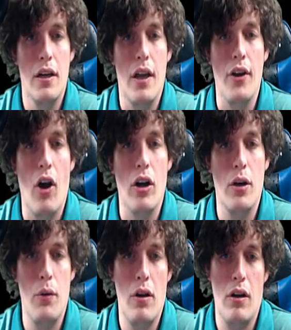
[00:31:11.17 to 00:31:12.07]
In
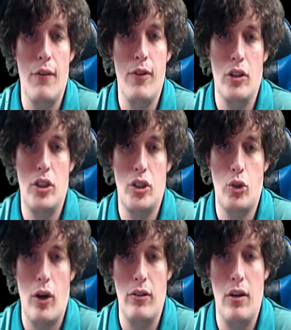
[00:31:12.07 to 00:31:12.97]
honor of your
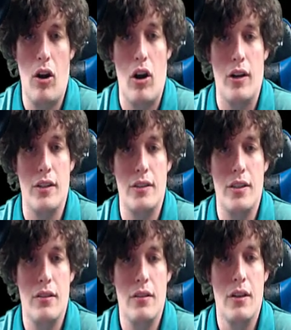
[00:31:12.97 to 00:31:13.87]
strong heart,
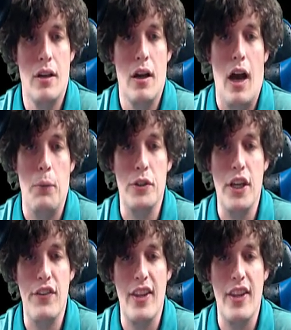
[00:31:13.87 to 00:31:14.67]
I will give you